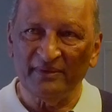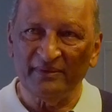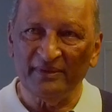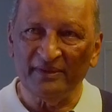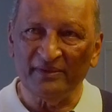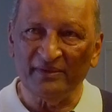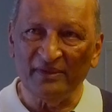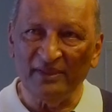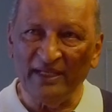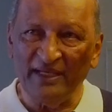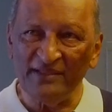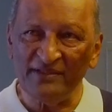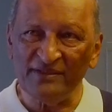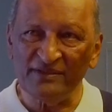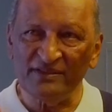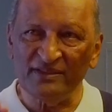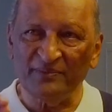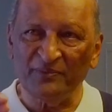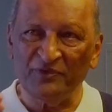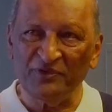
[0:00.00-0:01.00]
The
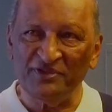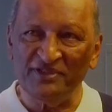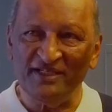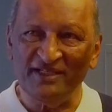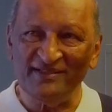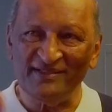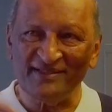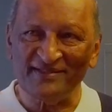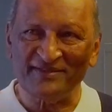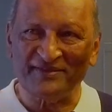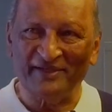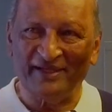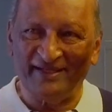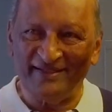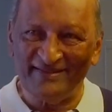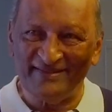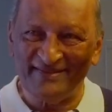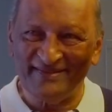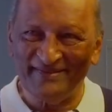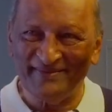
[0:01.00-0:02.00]
relationship with Jesus
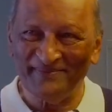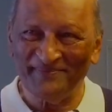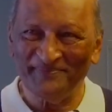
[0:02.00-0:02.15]
Christ.